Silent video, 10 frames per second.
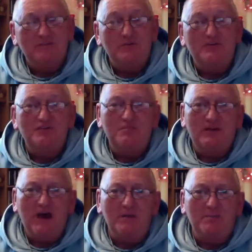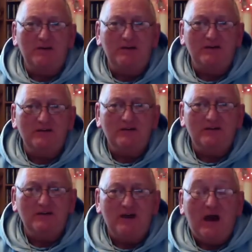but to be happy
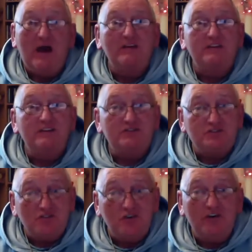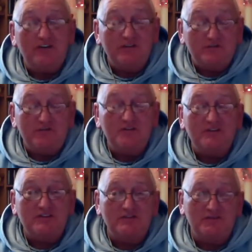and enjoy the
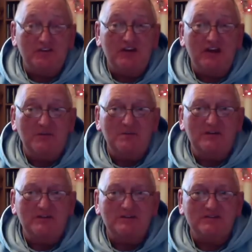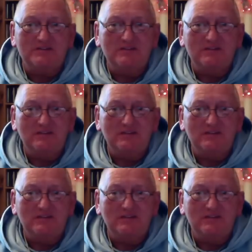fruits of your labors.